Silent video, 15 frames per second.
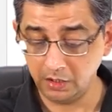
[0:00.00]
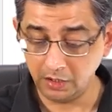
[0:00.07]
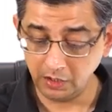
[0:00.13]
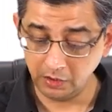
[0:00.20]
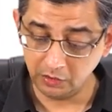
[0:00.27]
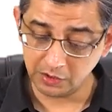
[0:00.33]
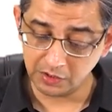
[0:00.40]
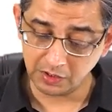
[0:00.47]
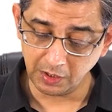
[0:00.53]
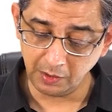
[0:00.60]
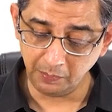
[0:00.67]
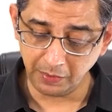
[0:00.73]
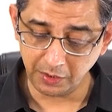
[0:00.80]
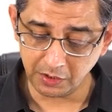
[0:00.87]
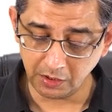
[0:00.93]
In the
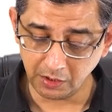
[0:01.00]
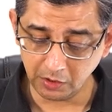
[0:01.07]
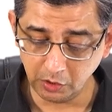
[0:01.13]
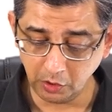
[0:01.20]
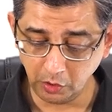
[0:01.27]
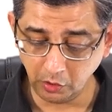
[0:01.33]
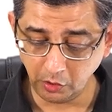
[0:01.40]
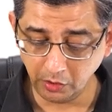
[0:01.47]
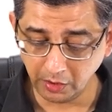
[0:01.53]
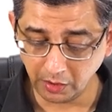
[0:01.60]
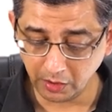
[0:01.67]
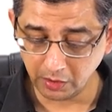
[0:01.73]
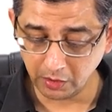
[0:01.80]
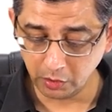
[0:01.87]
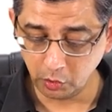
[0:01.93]
same patient, in the long run,